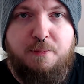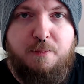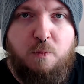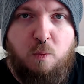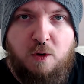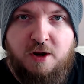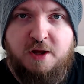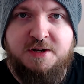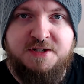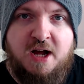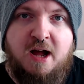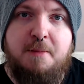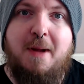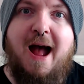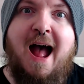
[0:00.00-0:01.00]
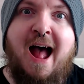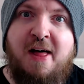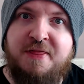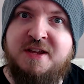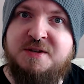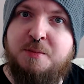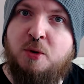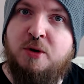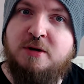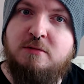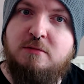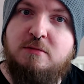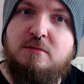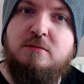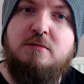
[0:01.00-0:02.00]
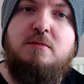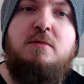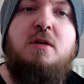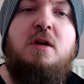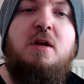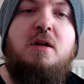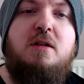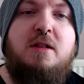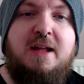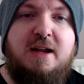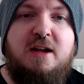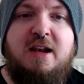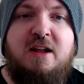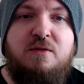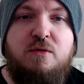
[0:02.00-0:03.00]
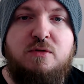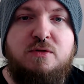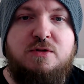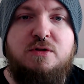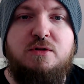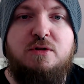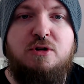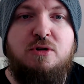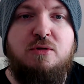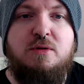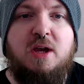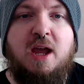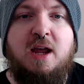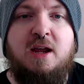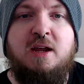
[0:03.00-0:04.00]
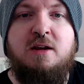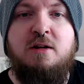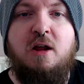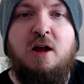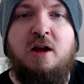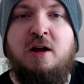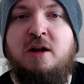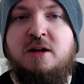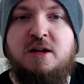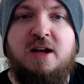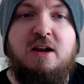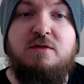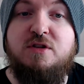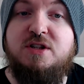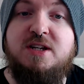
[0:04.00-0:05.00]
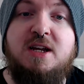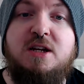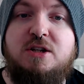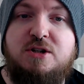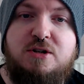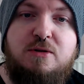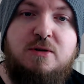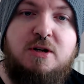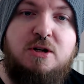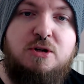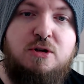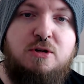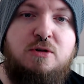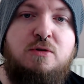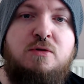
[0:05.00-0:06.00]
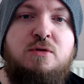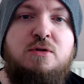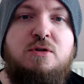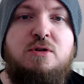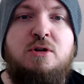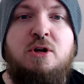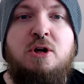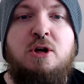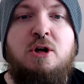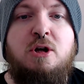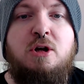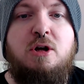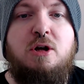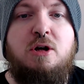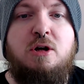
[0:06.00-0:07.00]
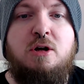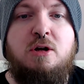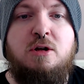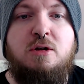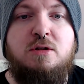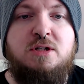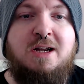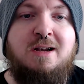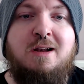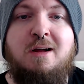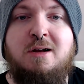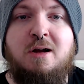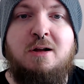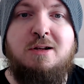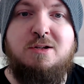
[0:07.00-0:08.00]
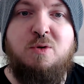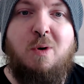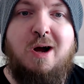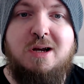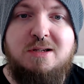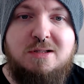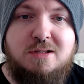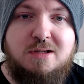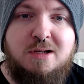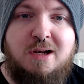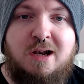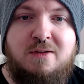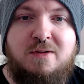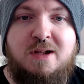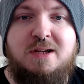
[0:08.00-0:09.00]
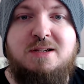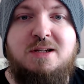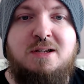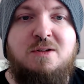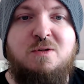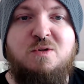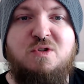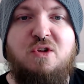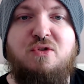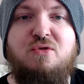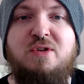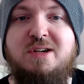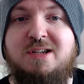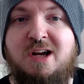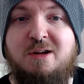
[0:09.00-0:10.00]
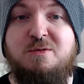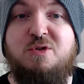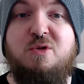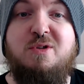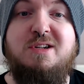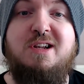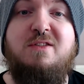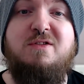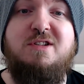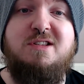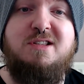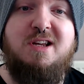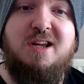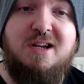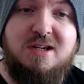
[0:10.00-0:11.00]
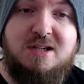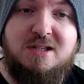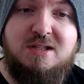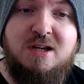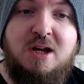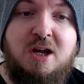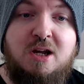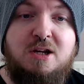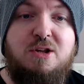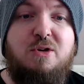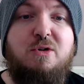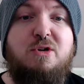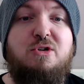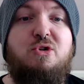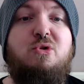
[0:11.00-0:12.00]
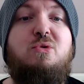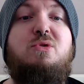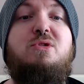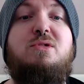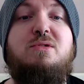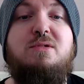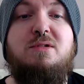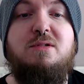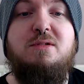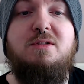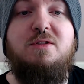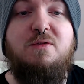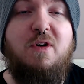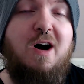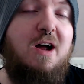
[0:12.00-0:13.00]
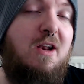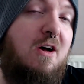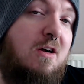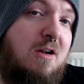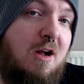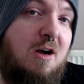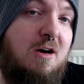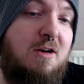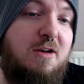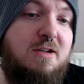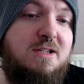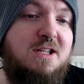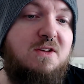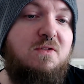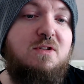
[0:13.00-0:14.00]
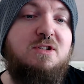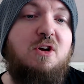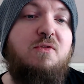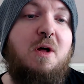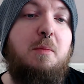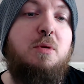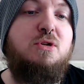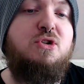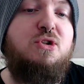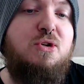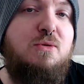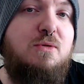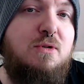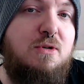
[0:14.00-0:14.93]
one at a time at this point. Later levels, you gain at level 6 you can use your channel Arcana twice, and at level 18 you use it 3 times. So at level 6 you could use your Divine Arcana to give yourself that +2,